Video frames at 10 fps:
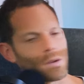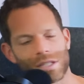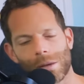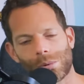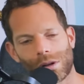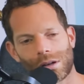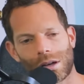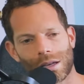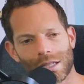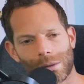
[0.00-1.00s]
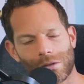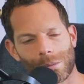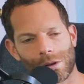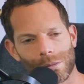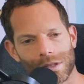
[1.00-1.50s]
step one, accept you have a
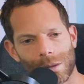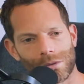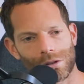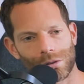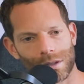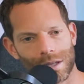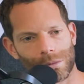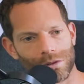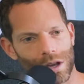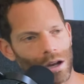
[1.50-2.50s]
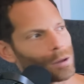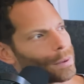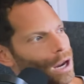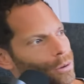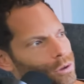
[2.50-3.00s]
problem. Step two, accept there's a higher
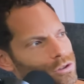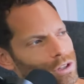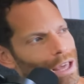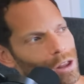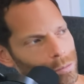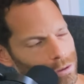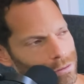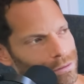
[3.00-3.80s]
power who's going to help you.